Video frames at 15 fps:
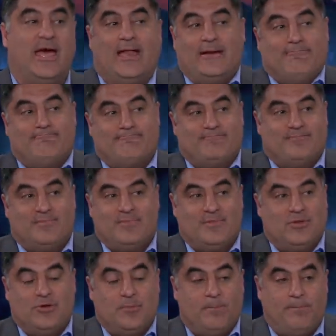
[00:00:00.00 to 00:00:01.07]
And
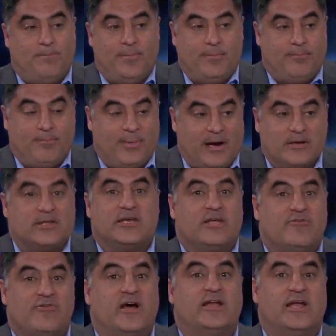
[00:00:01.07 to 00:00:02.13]
you barely can
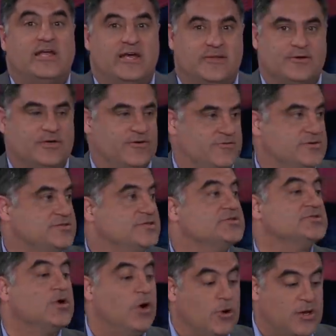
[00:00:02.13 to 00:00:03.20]
find any other
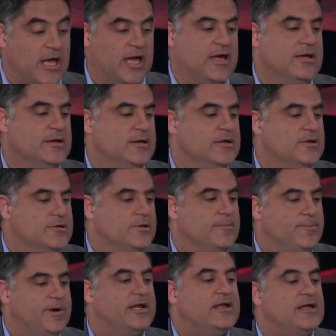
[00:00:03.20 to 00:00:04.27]
differences, okay? Yeah.
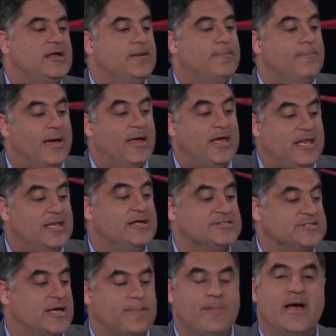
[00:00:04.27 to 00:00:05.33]
But
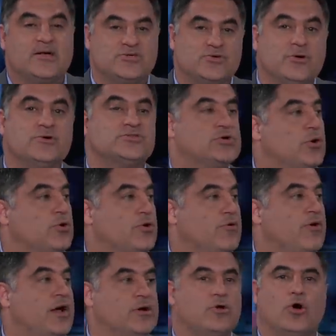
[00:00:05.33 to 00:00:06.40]
idiots like Max Rose going
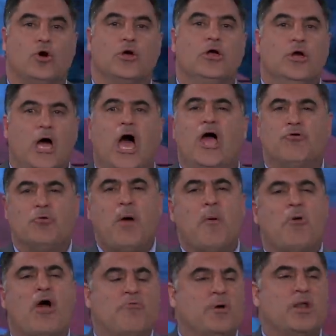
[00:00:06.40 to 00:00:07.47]
around going, hey,
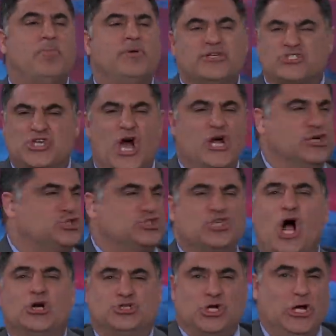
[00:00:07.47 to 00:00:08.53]
remember everybody, be scared of
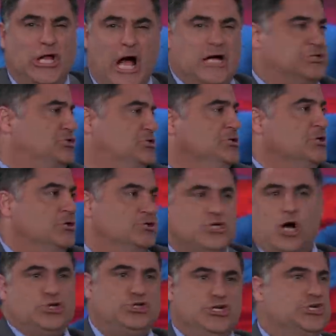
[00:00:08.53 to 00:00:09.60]
socialists!
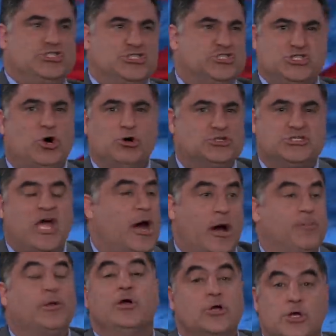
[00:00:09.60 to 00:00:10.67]
Socialists is so
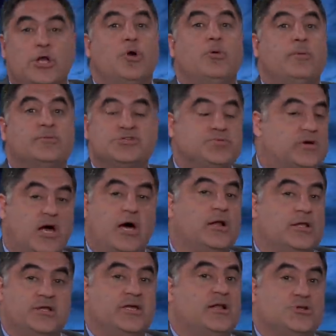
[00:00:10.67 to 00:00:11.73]
terrible. You know when Mitch McConnell
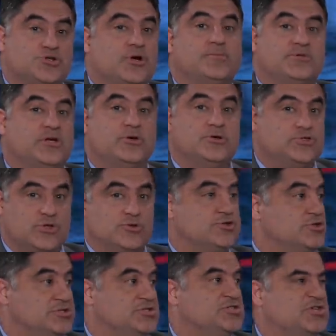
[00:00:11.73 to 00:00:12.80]
and Donald Trump tell you
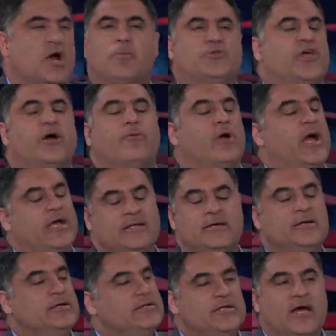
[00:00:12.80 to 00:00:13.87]
socialists is terrible, they're right.
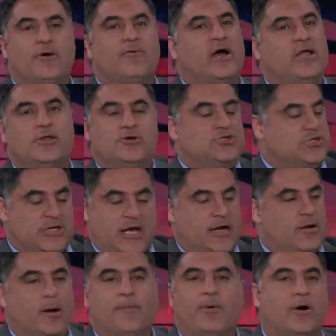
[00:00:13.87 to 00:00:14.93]
They're right. You should hate
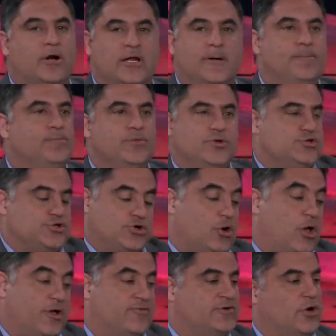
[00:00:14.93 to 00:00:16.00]
our party. You should
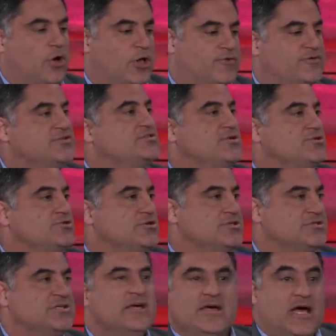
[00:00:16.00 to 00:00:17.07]
call all of us
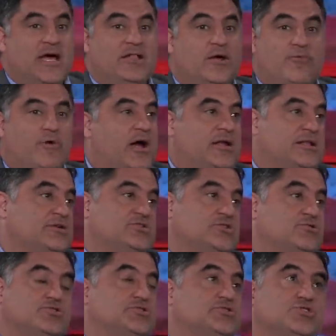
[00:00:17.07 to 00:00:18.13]
socialists, and they're right that
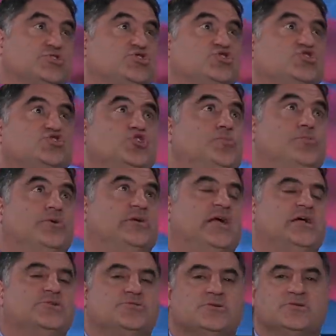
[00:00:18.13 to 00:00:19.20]
socialists is super
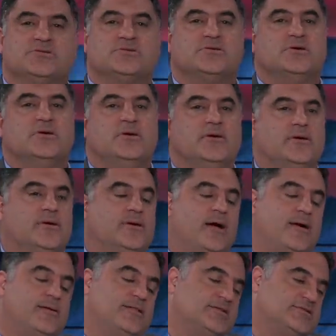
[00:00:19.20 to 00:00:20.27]
dangerous. Yeah.
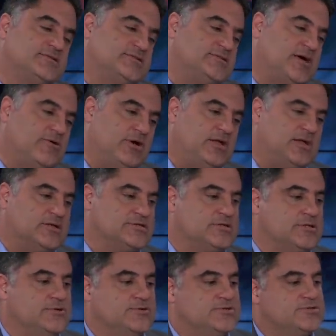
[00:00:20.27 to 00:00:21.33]
This is how idiots
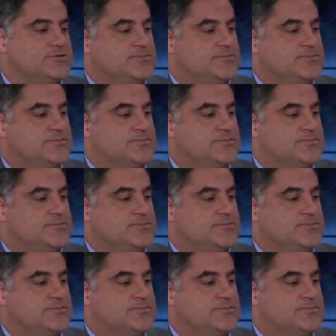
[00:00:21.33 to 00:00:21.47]
lose.